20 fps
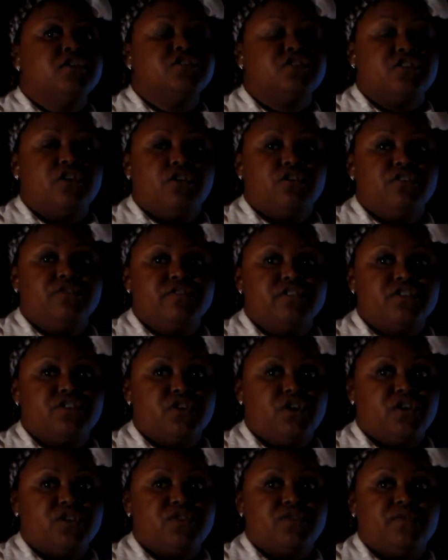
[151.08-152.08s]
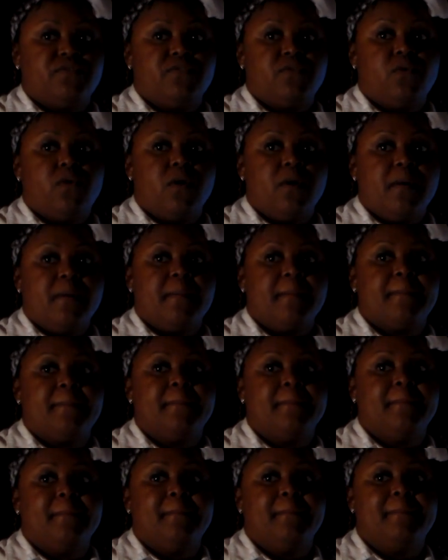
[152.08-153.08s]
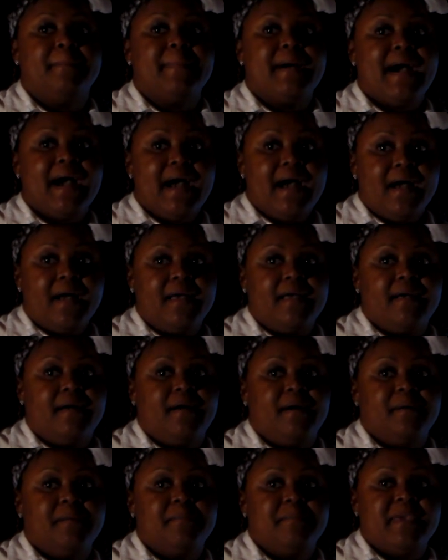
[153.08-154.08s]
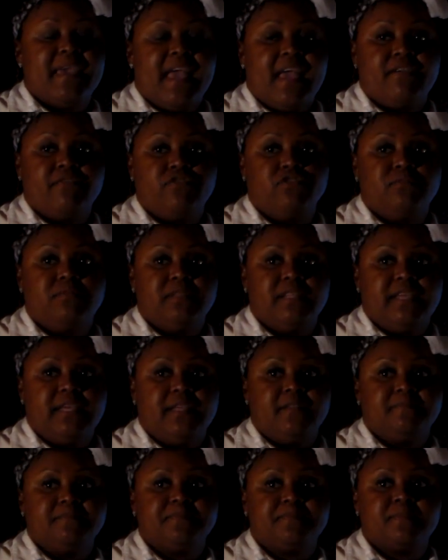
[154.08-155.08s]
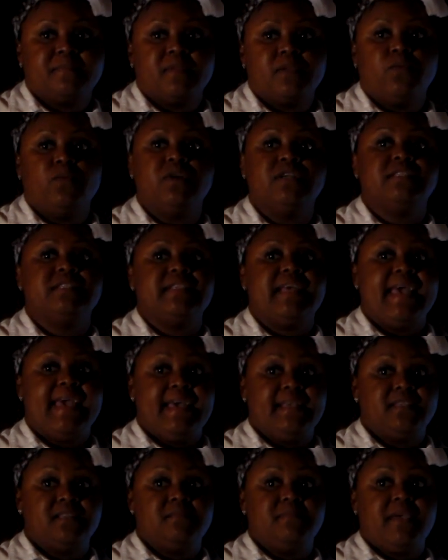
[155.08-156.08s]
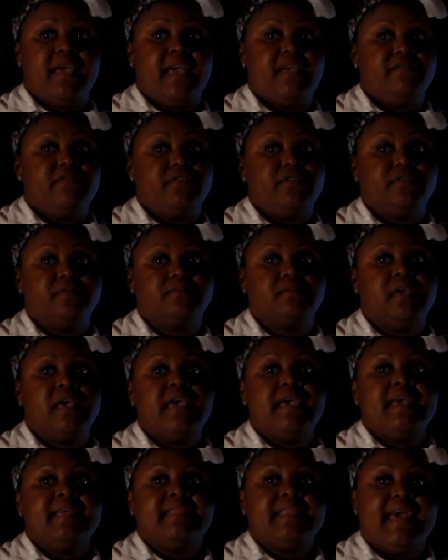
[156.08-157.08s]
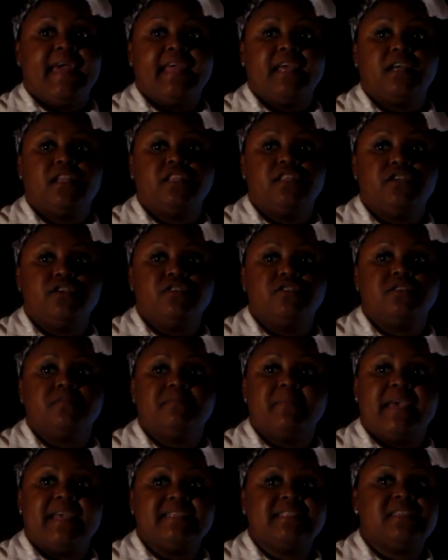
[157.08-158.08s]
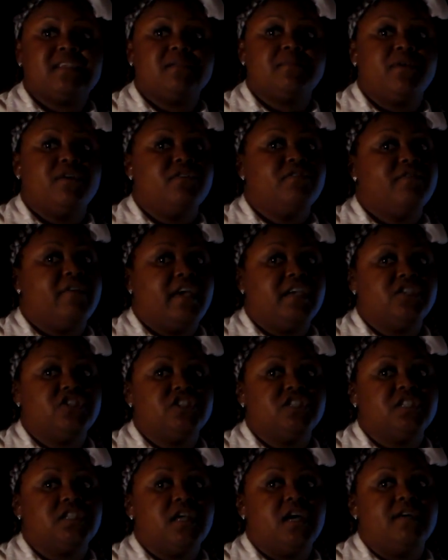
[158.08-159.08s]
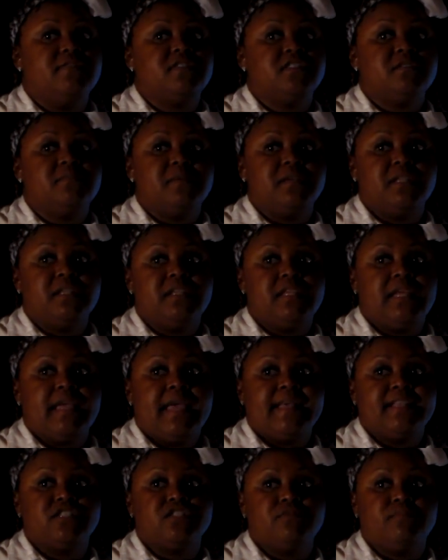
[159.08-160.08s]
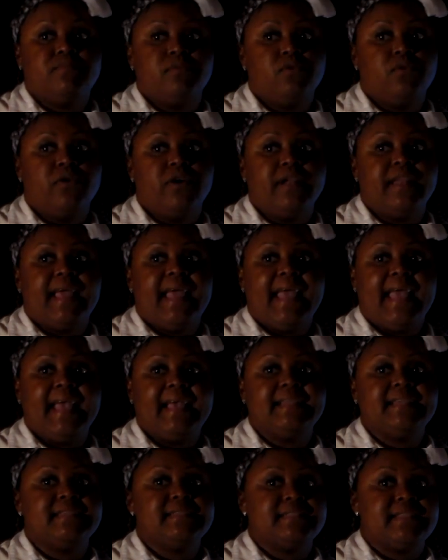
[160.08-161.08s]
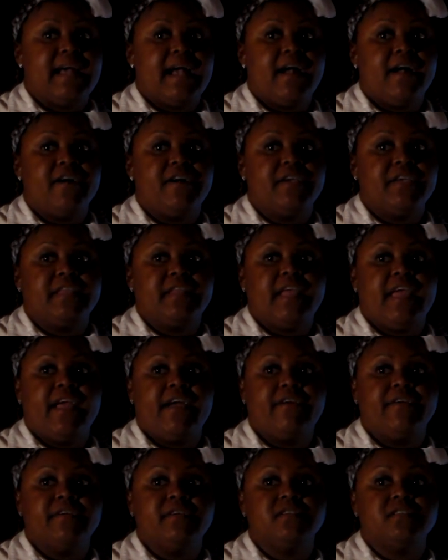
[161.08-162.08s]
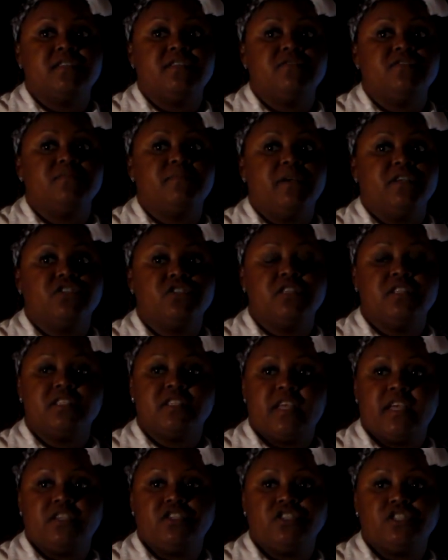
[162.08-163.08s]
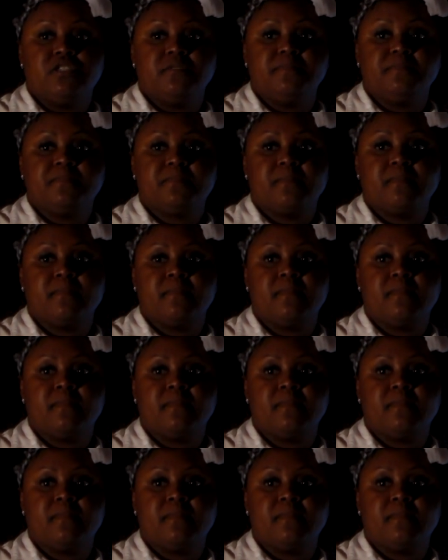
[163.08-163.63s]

So the results for my behavioral blend was S, behavior. That includes basic motivation of stability and support and desire in areas of specialization.